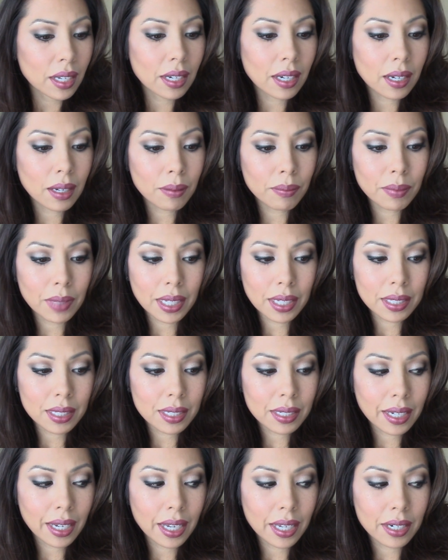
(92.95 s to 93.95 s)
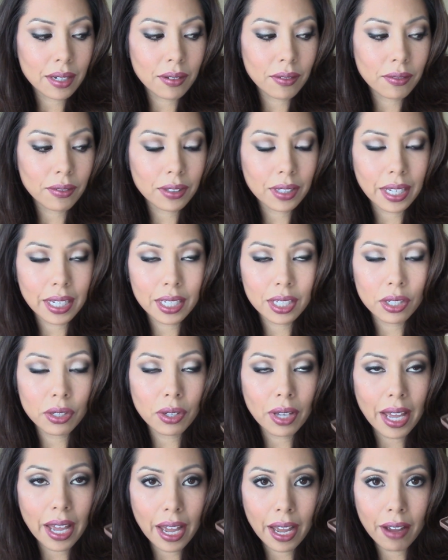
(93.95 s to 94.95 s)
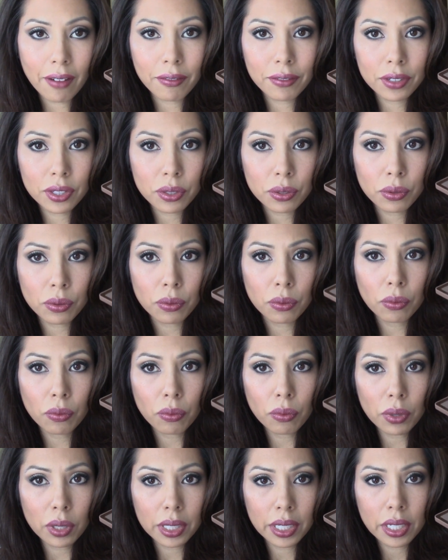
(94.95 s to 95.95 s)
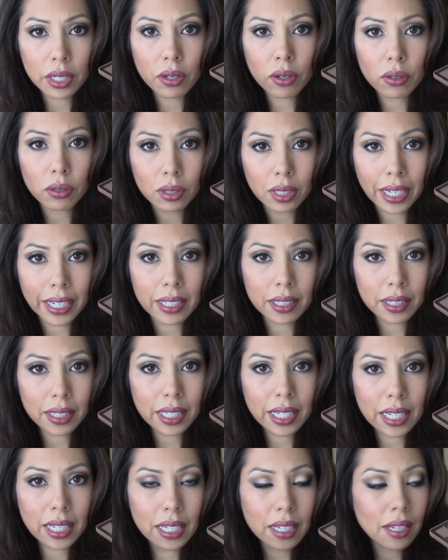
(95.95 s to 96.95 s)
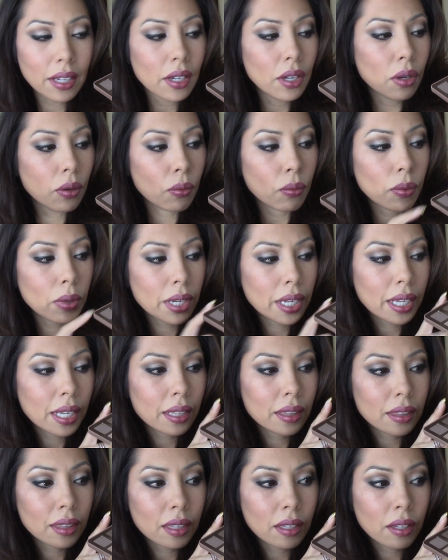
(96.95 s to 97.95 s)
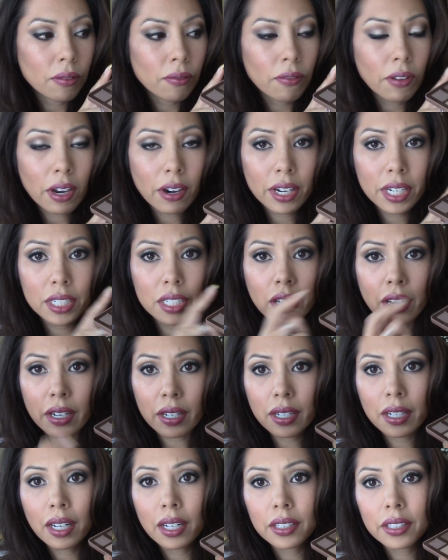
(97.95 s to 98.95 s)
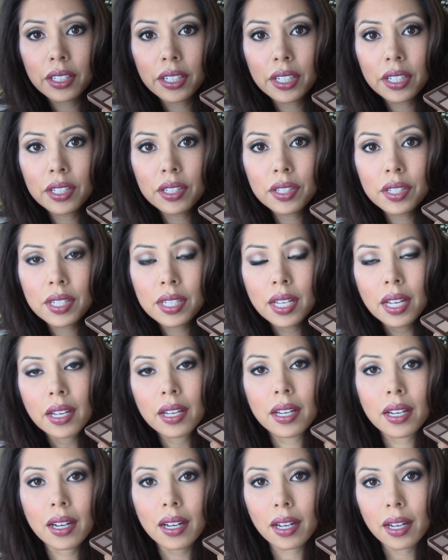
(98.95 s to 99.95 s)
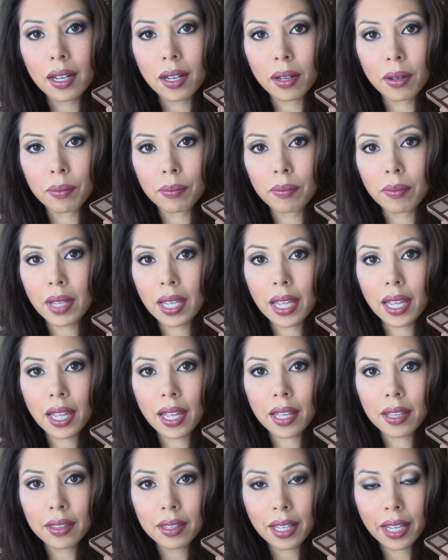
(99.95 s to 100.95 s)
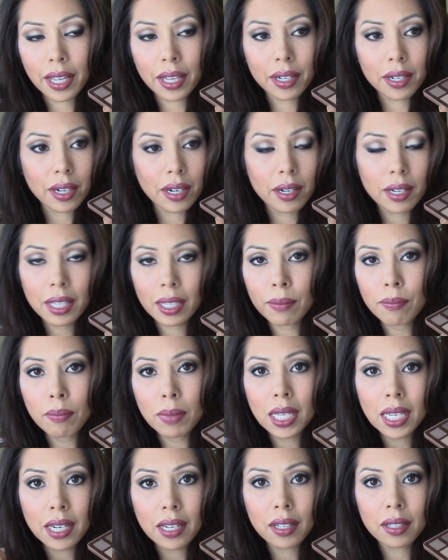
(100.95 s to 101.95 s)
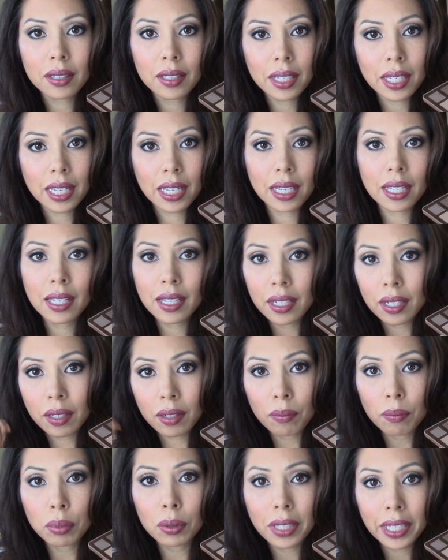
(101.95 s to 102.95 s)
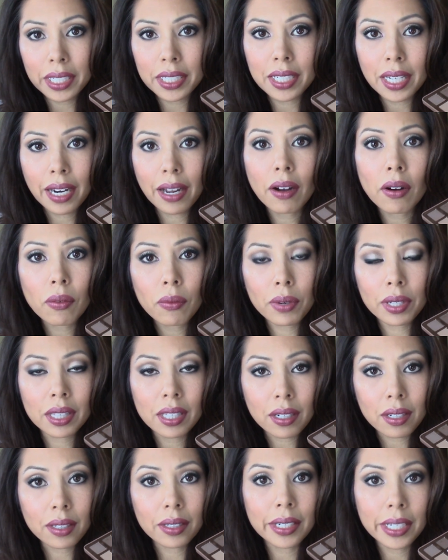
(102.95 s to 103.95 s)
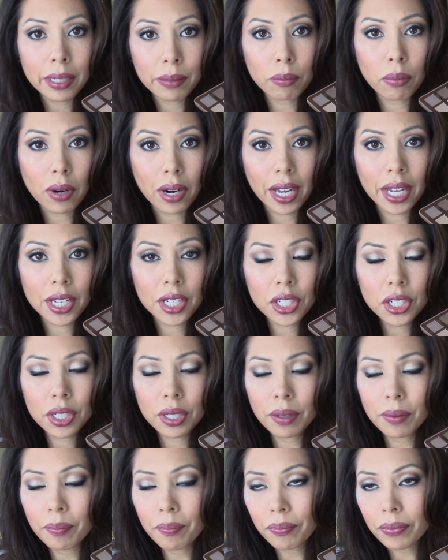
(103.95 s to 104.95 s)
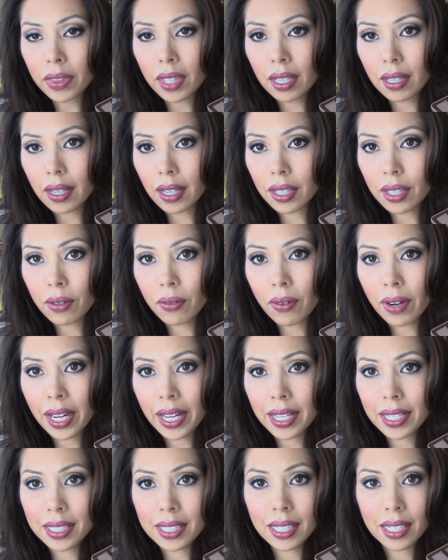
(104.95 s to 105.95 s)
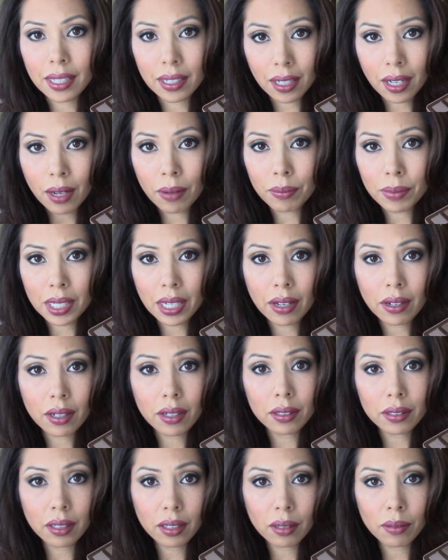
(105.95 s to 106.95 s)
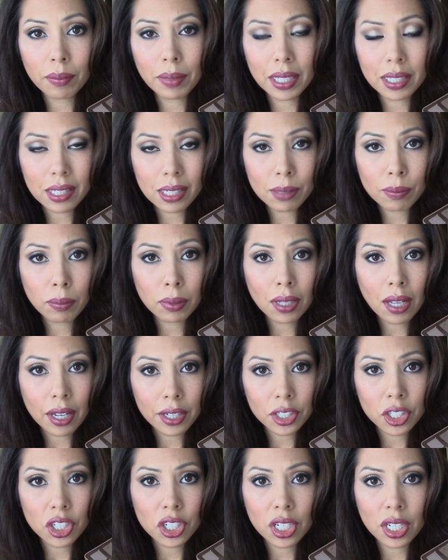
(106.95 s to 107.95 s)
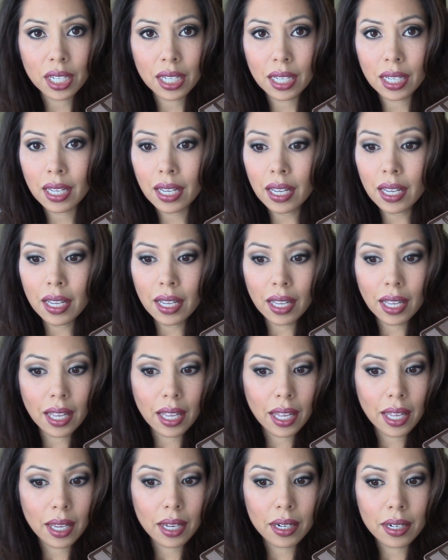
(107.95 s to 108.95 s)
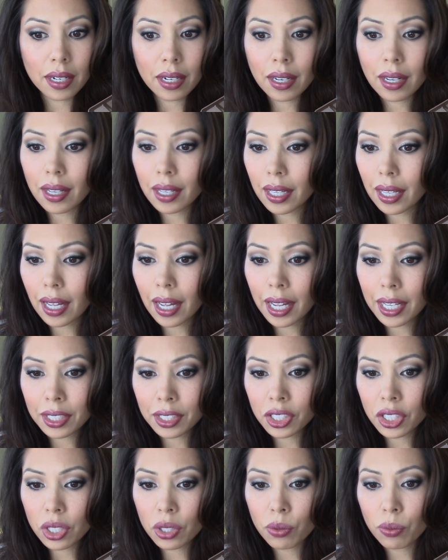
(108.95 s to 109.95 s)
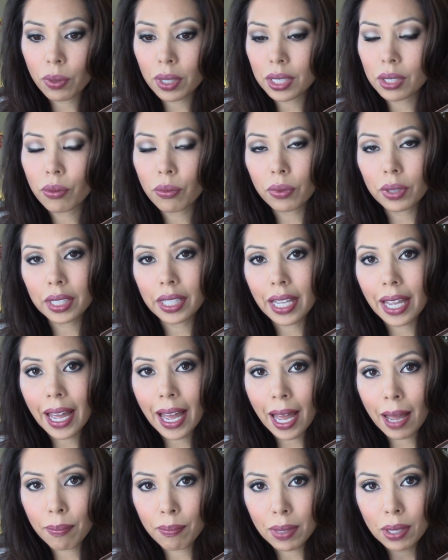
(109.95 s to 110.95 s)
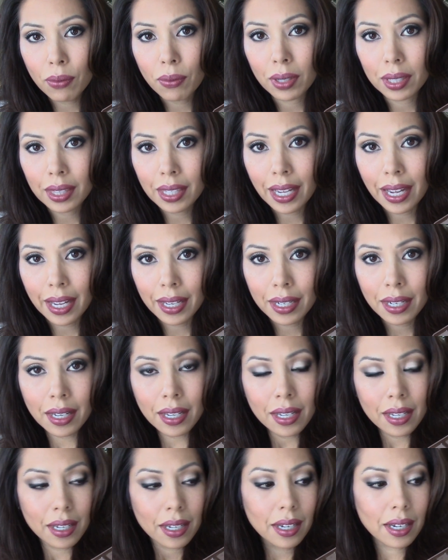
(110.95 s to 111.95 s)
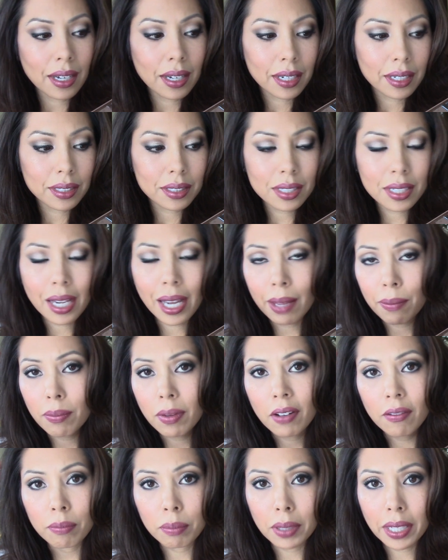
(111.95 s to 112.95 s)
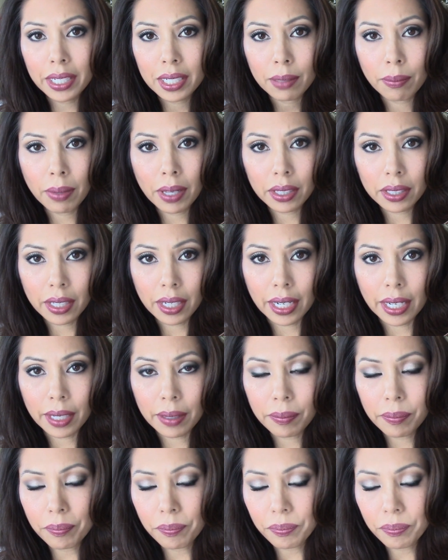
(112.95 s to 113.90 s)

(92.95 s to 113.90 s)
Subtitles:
It's kind of like you have to really go lightly with the very dark colors and then immediately blend it out with a clean brush. Otherwise it comes out a little bit splotchy, and I just wasn't really happy with that type of blendability.